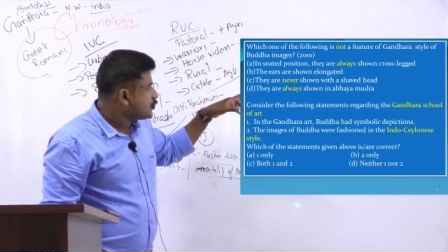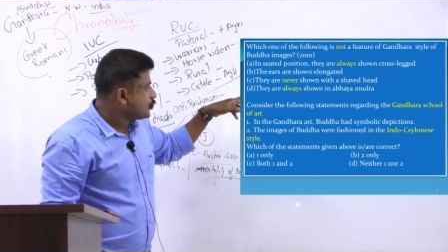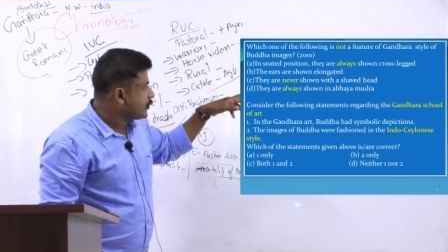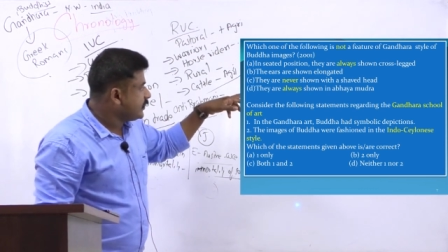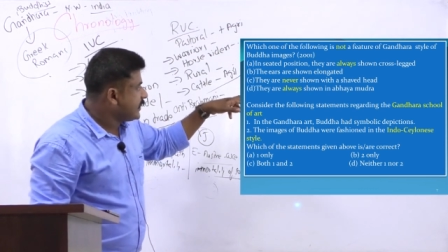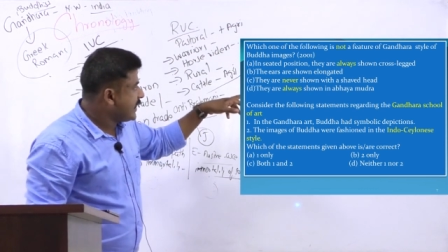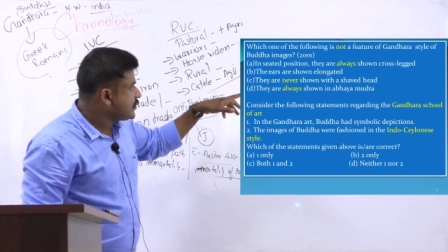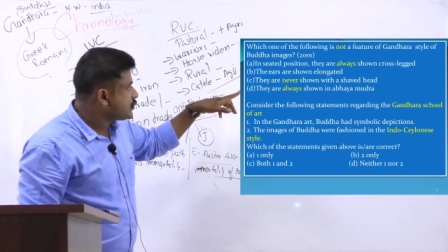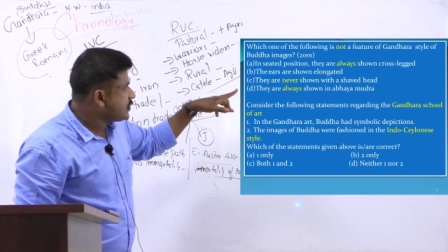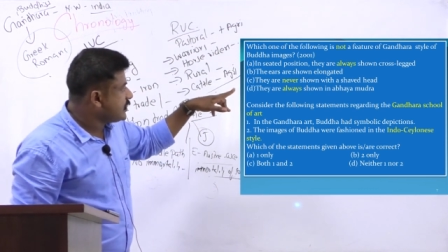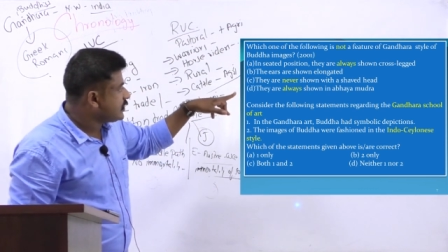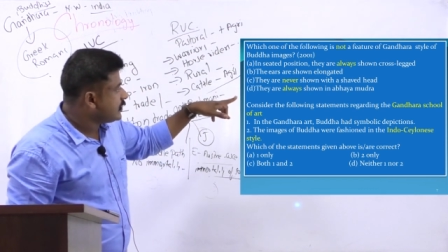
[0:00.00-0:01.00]
so here the
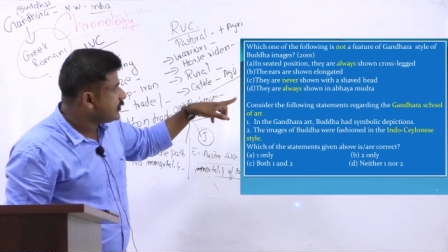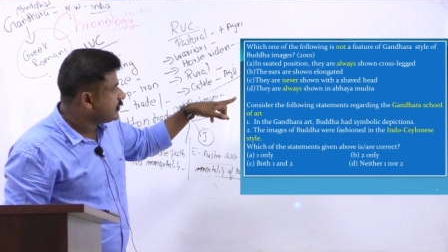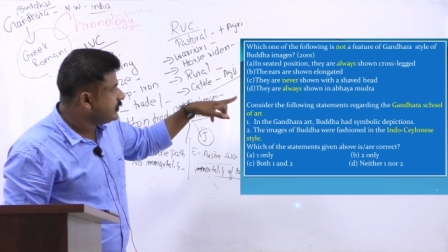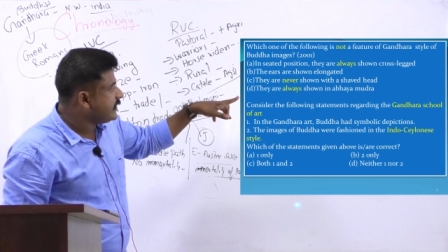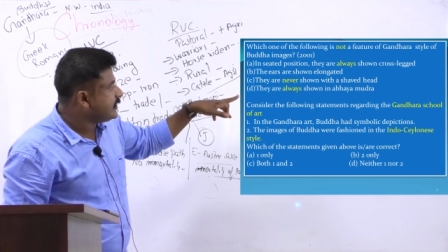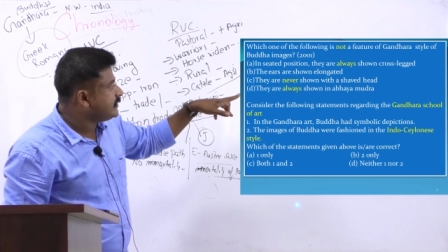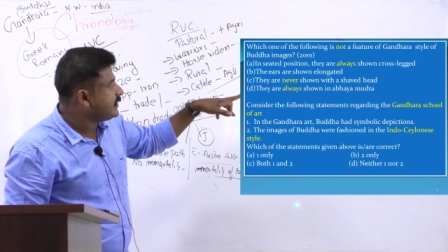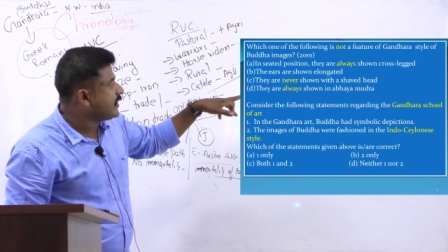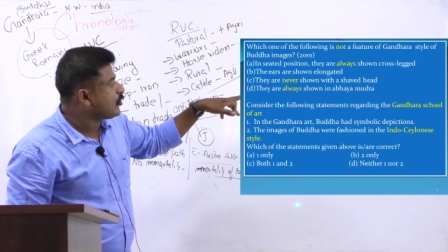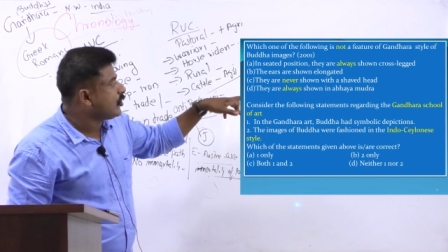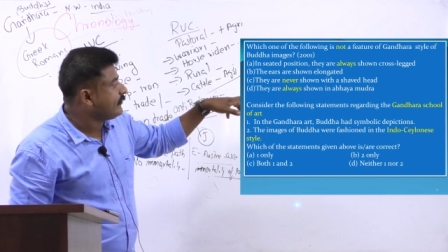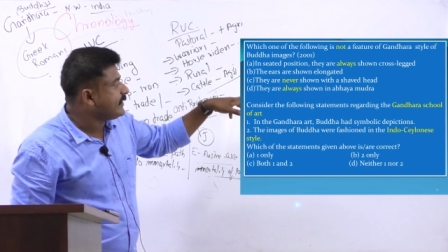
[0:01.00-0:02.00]
answer d they
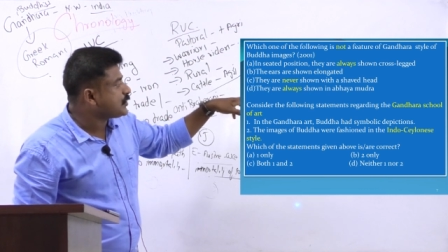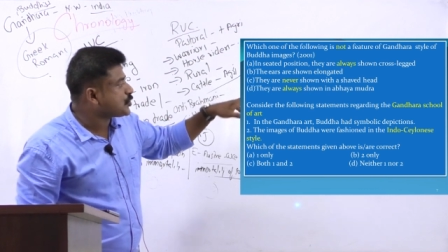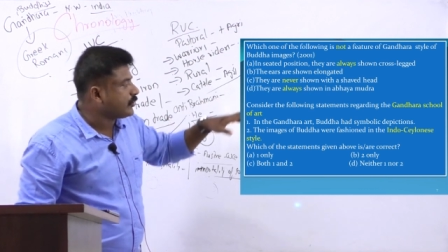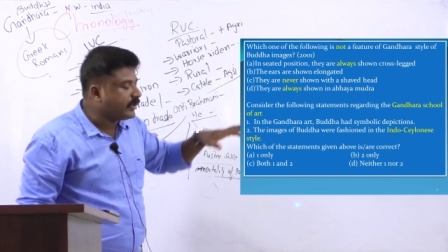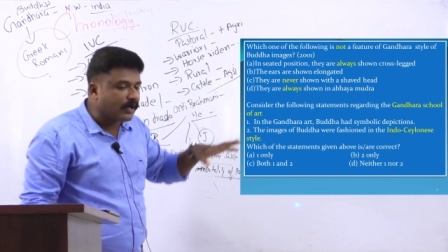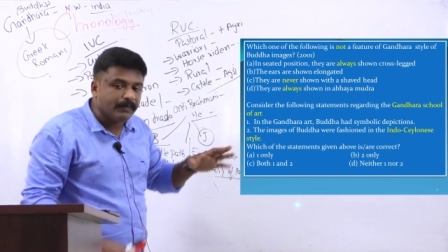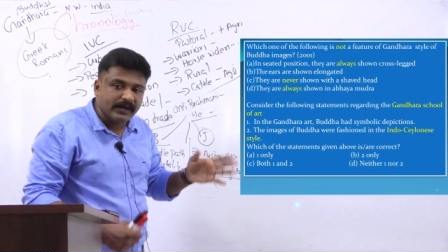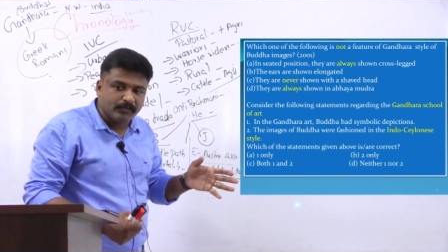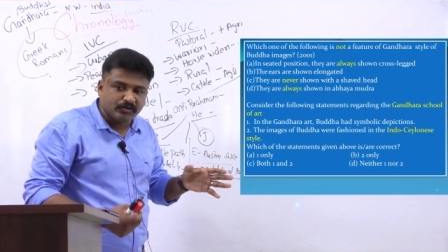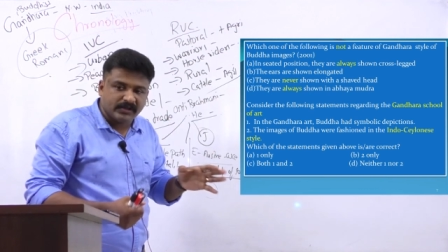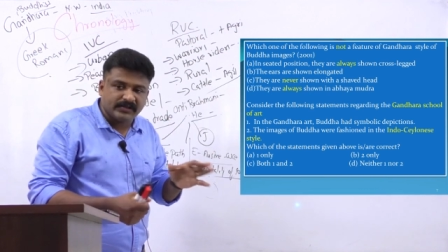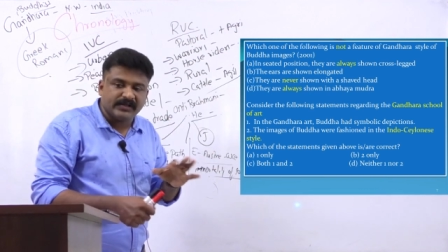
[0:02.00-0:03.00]
are always shown in abhay
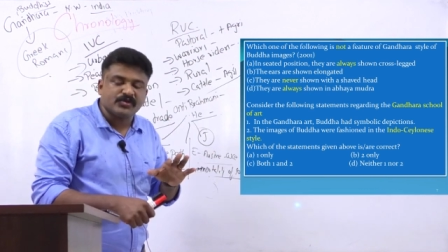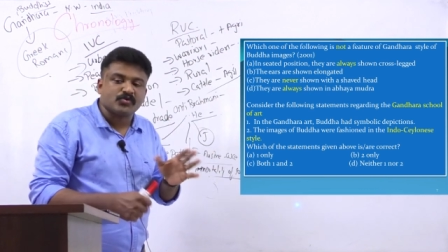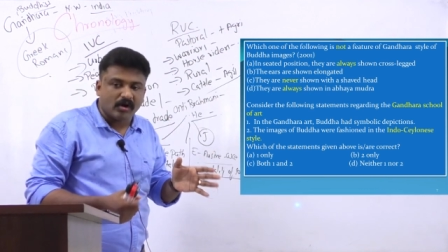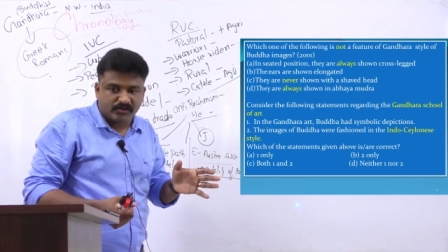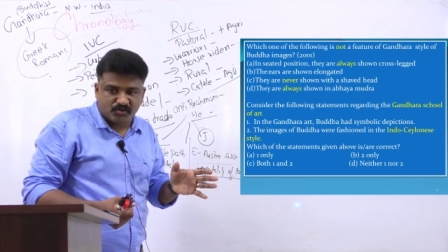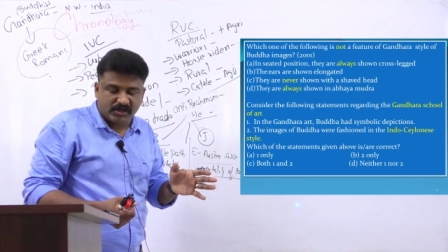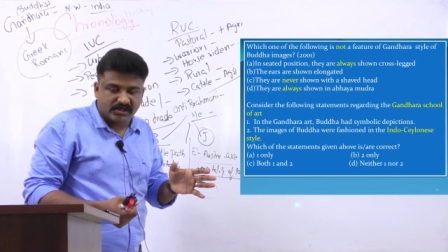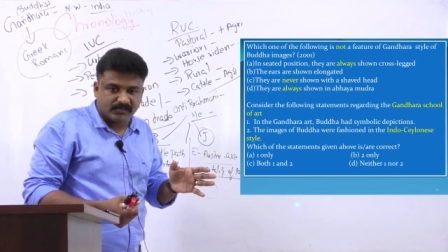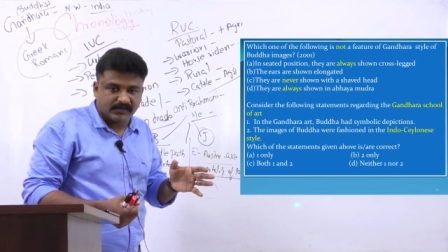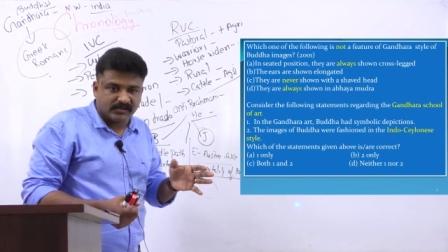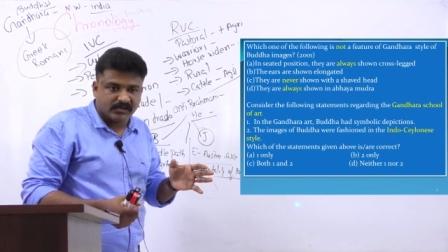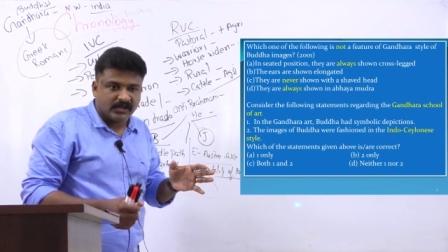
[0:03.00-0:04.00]
mudra that is wrong
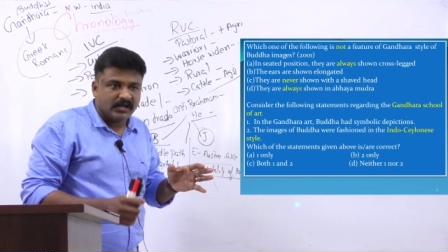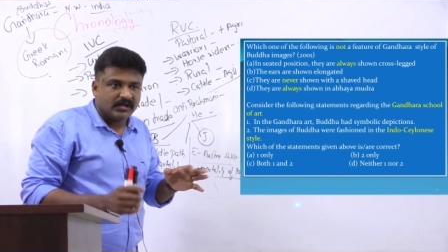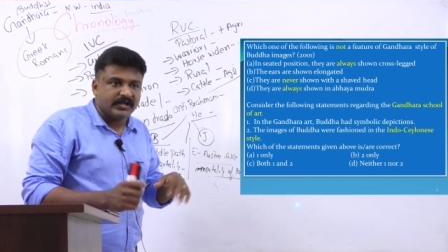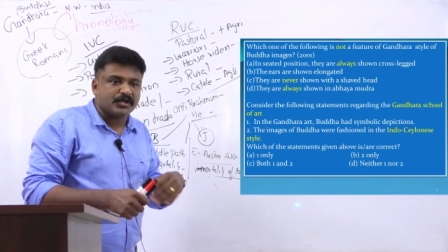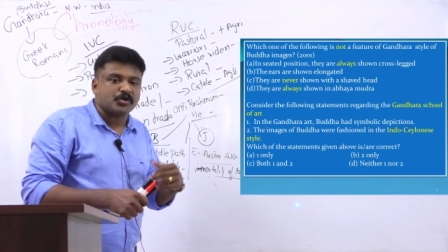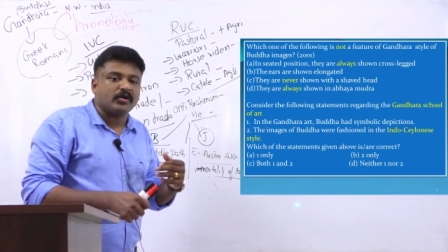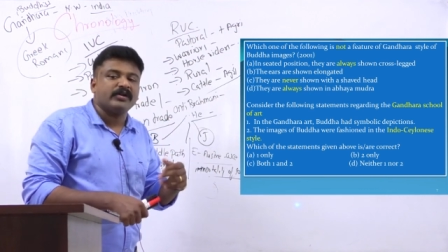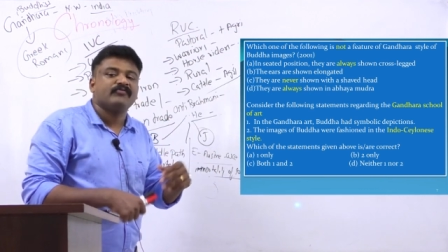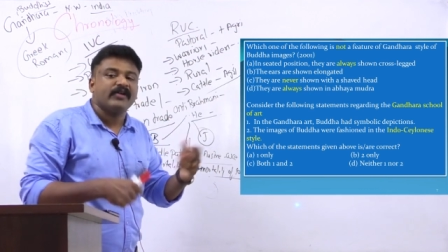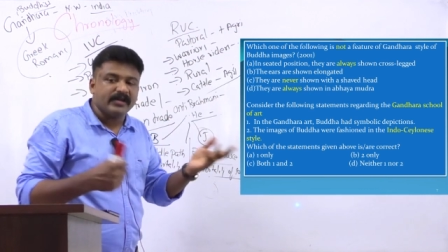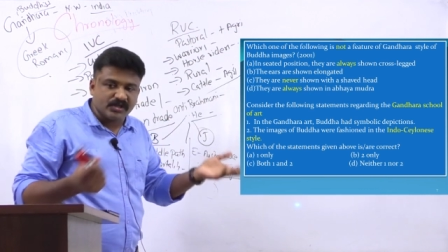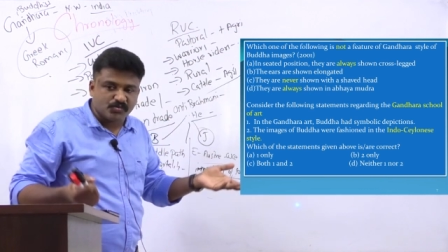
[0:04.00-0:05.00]
statement they are shown in
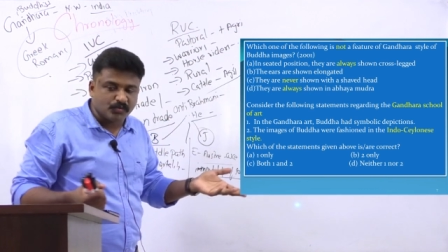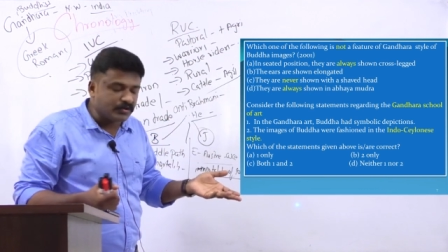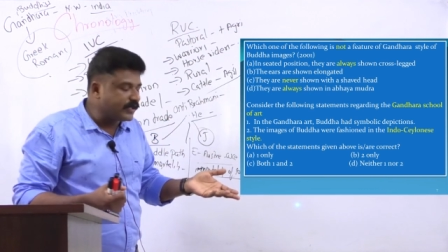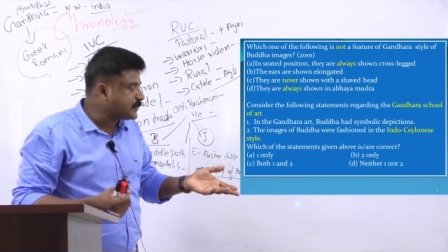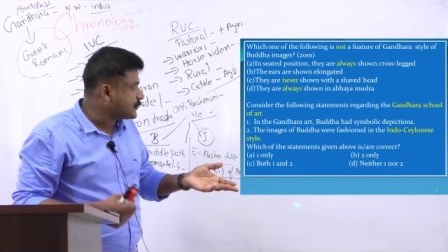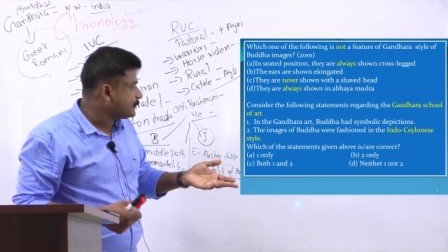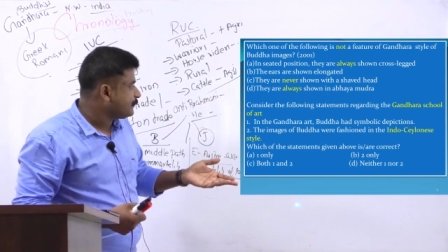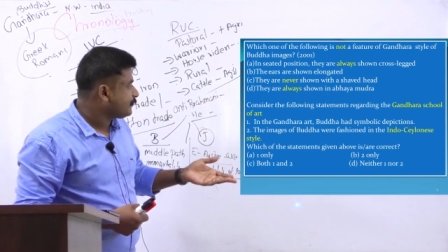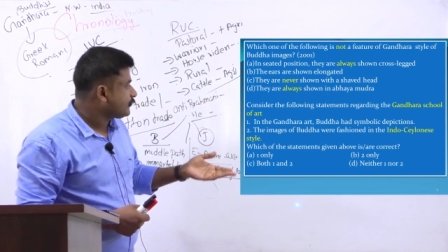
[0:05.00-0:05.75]
various mudras